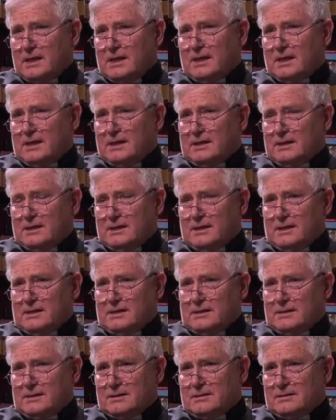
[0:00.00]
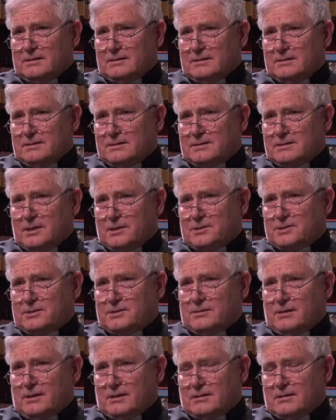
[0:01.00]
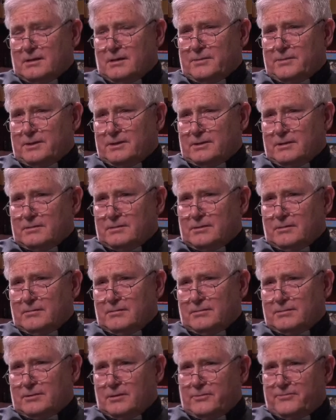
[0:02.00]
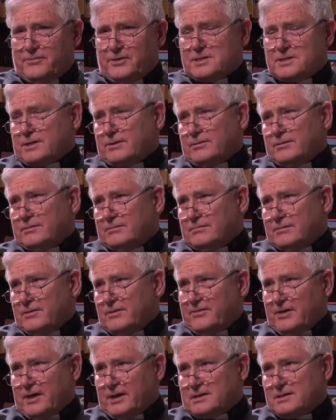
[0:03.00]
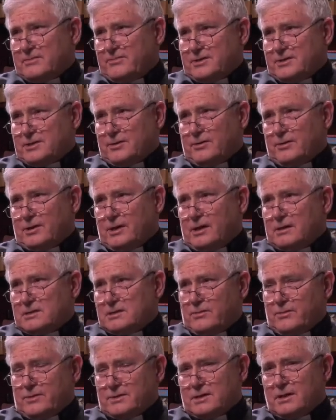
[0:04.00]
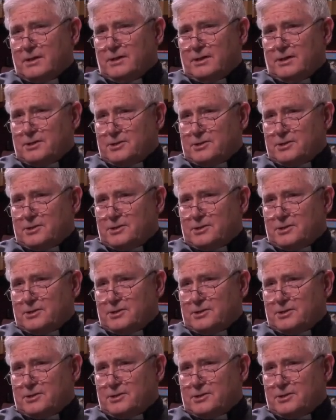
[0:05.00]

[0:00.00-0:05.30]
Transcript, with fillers: And such that, I mean, there are physical effects, physical consequences,